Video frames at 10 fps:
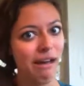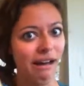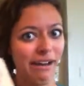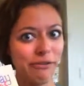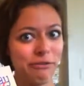
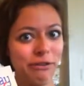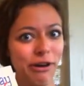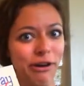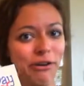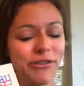I don't
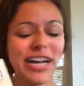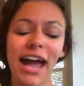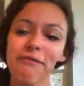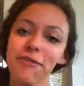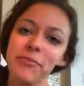know.
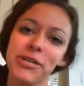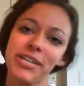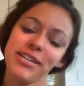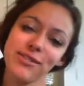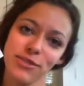
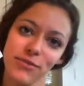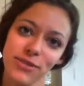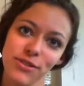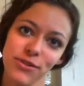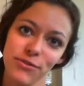Everybody gets
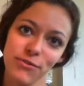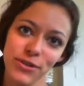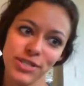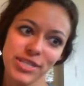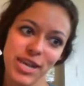nervous on the
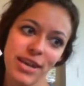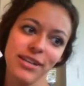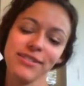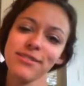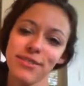first
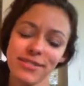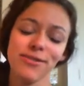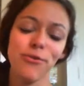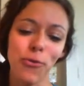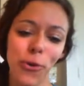day.
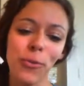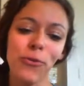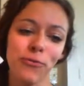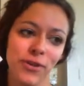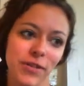It's a
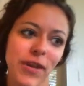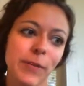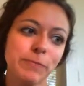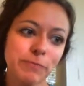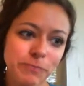normal
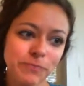feeling.